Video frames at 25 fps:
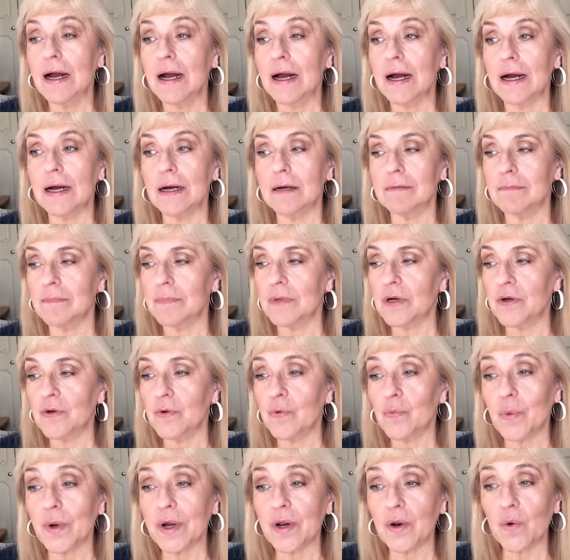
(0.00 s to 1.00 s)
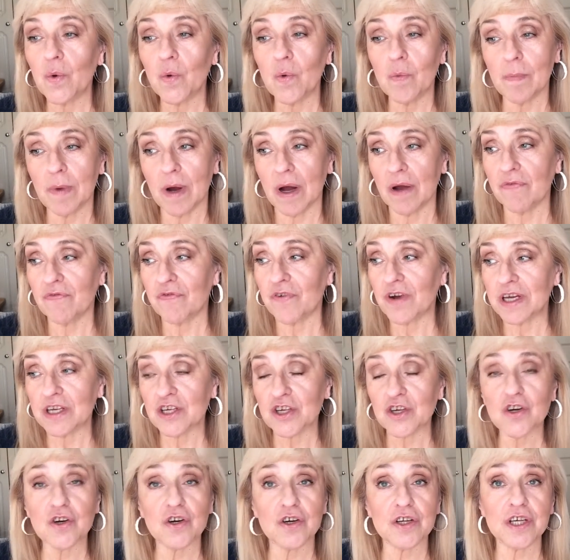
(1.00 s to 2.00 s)
and when all my
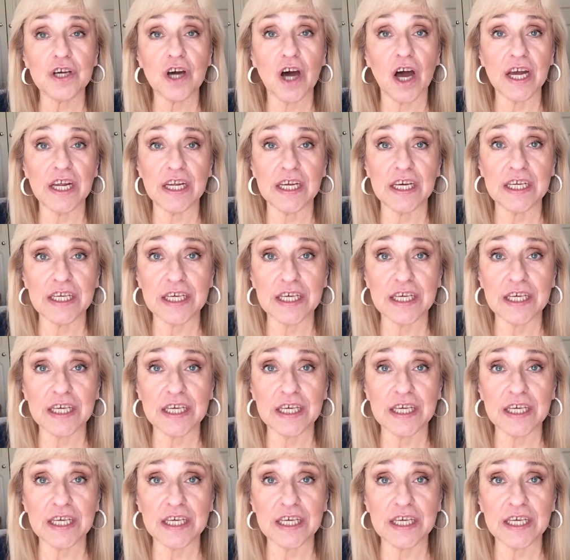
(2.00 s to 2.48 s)
friends got Tiny